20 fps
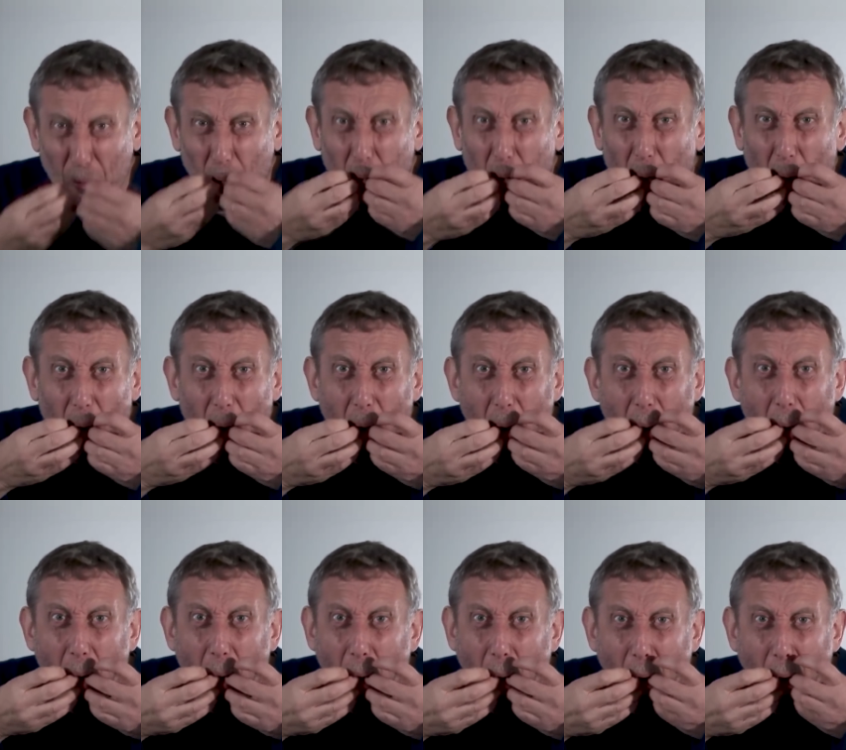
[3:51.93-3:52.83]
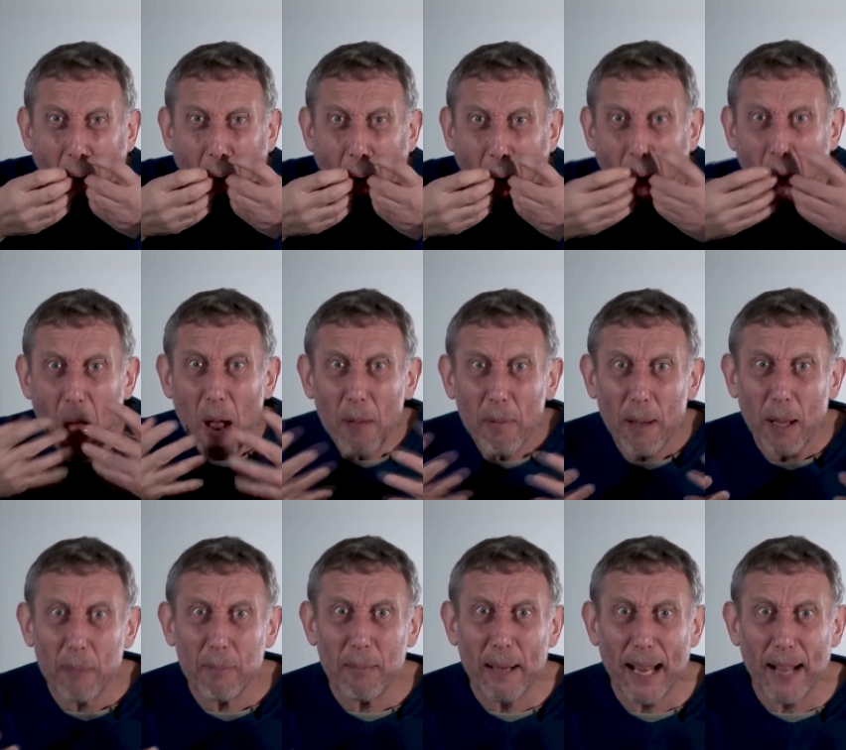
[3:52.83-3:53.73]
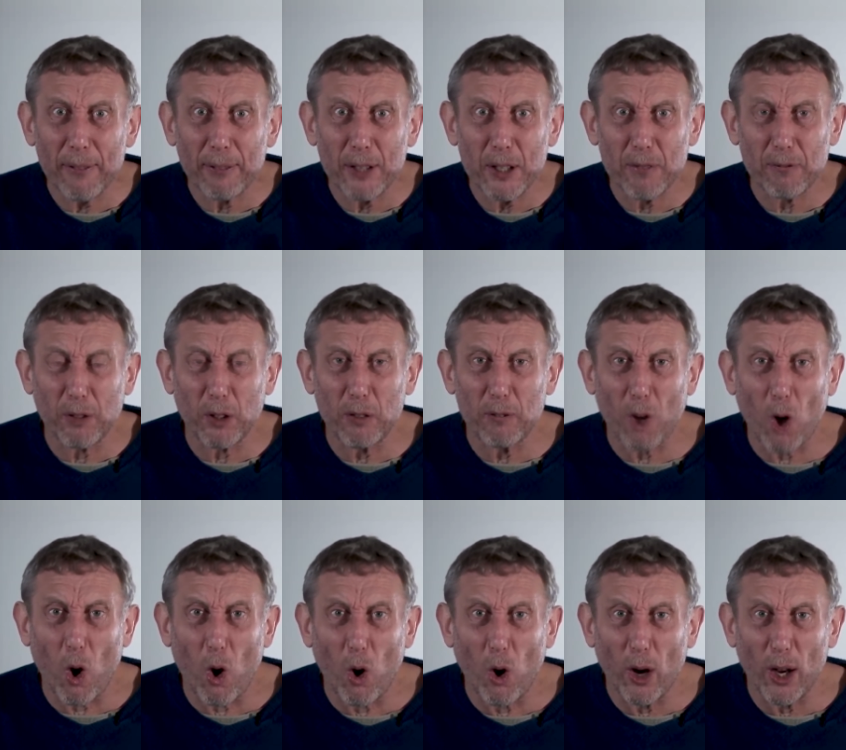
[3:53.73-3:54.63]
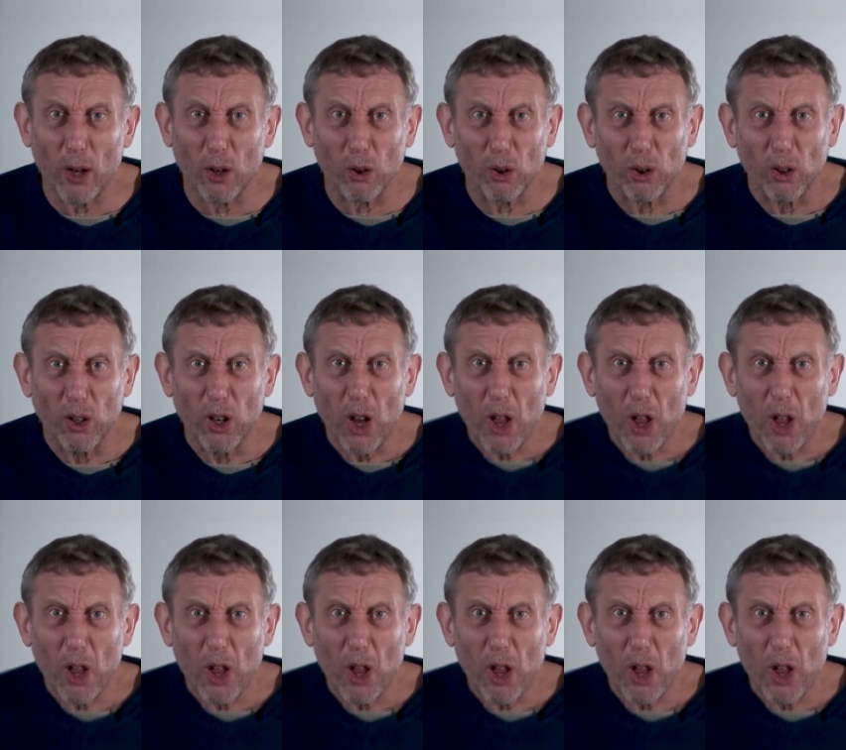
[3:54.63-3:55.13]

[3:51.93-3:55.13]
My mouth is full of oil.